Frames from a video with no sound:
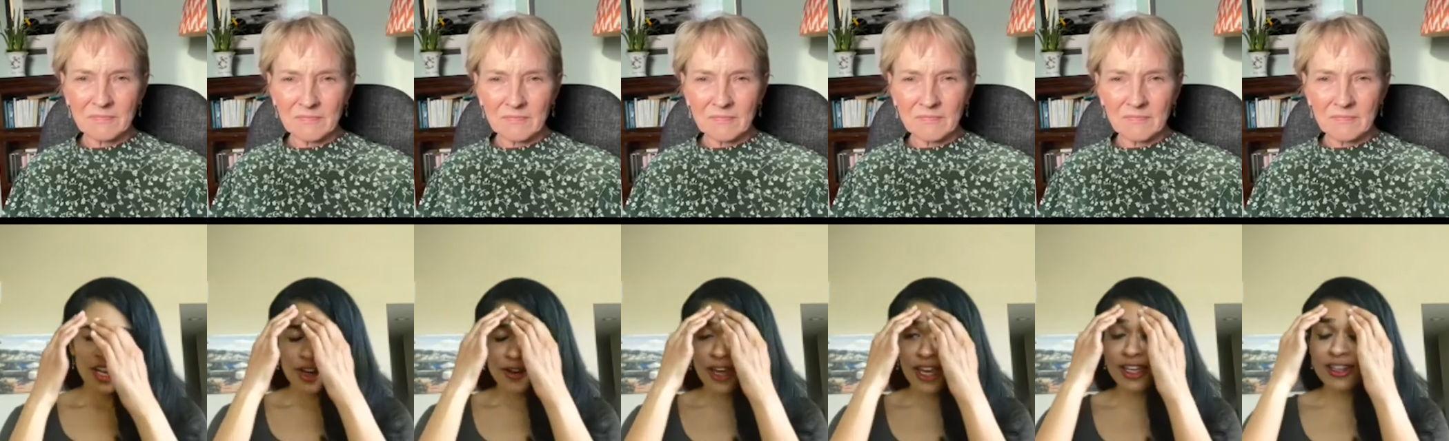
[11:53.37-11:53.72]

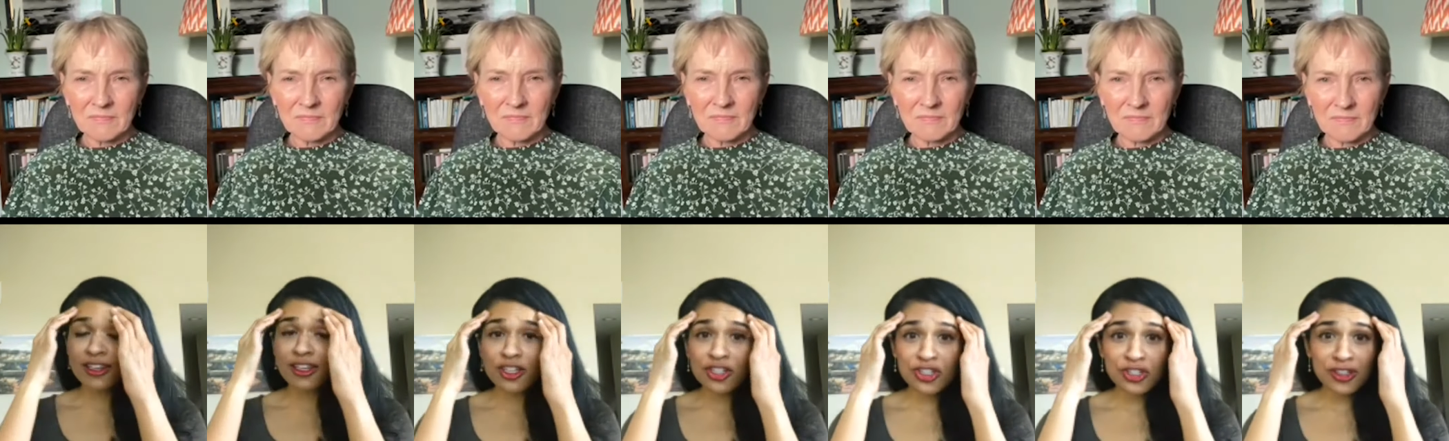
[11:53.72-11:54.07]
Speaker 1: okay,
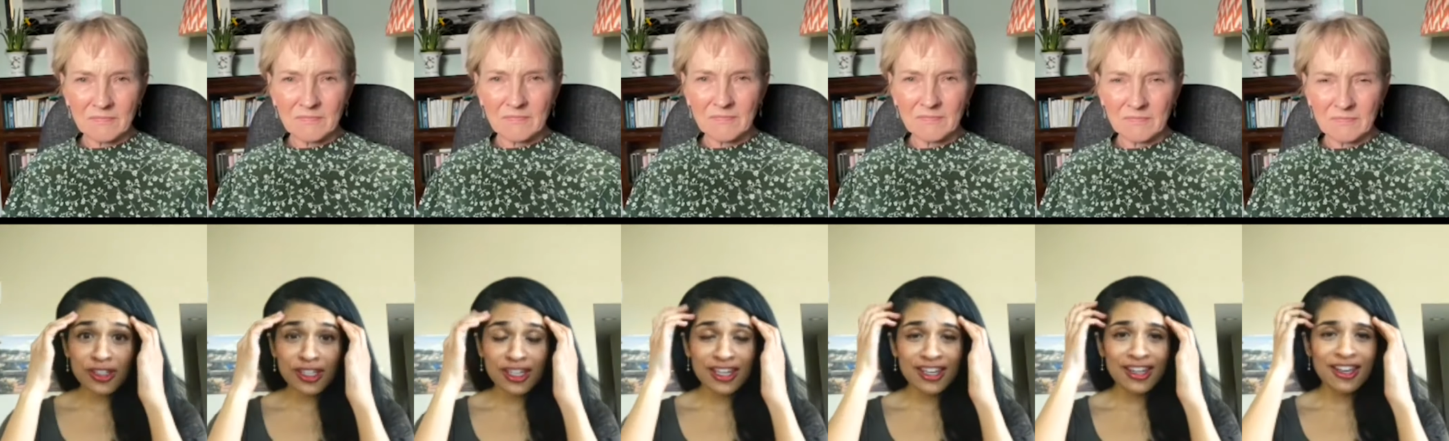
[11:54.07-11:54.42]

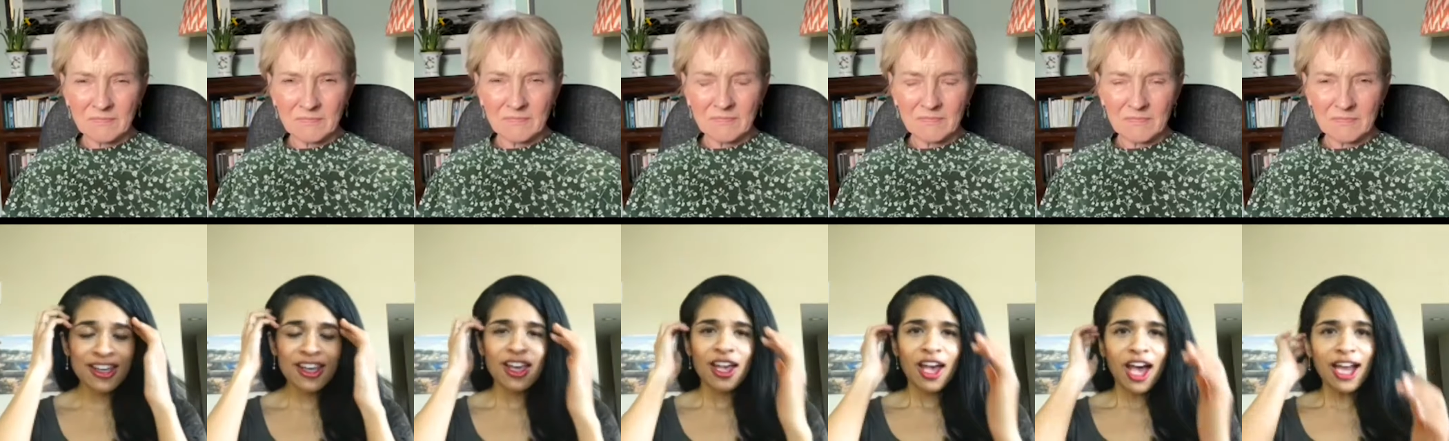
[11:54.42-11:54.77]
initially,
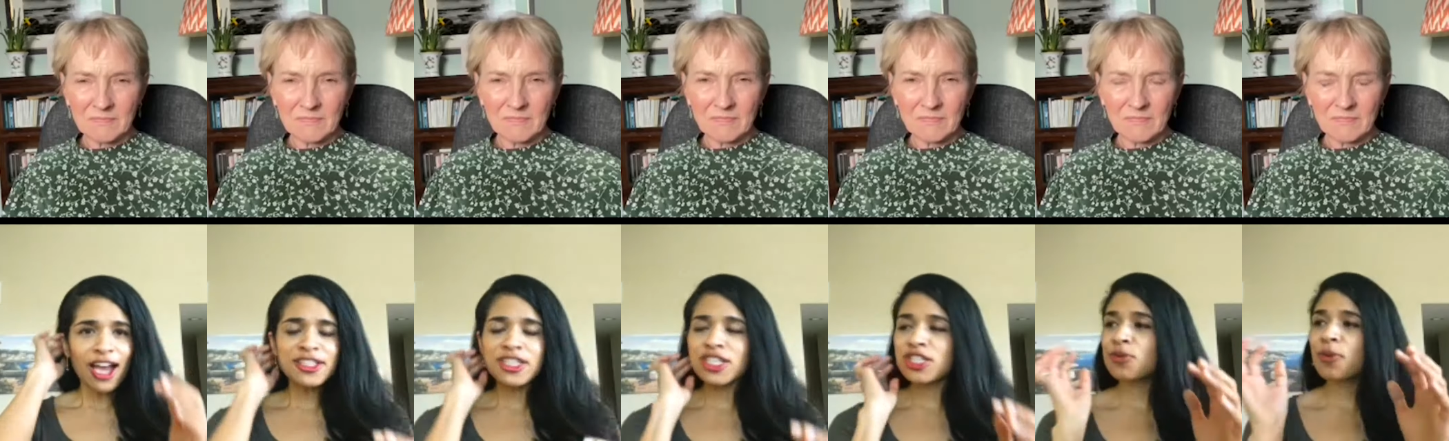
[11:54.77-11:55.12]
I
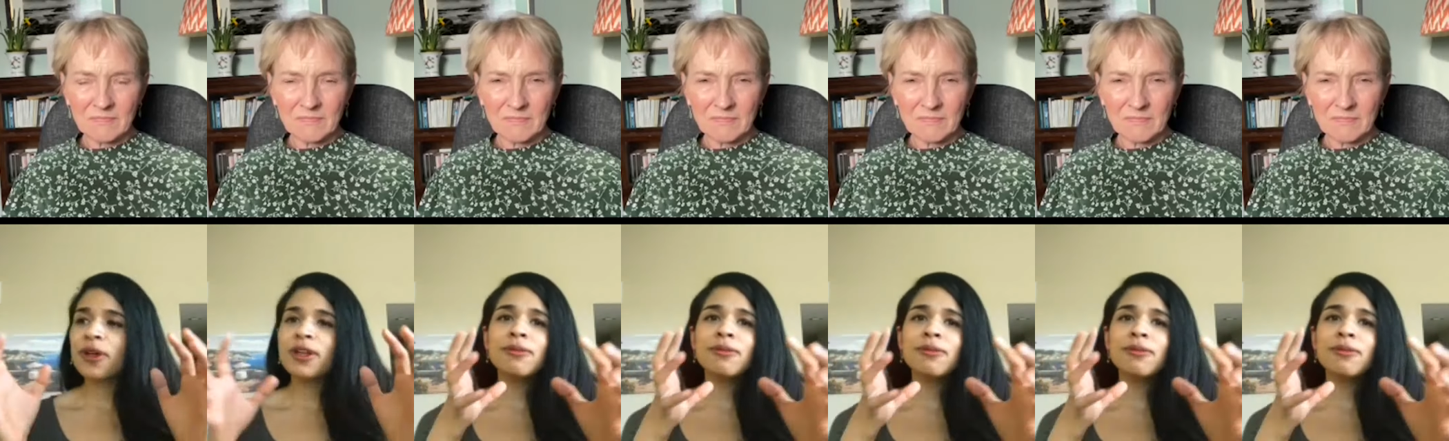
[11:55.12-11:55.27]
just want to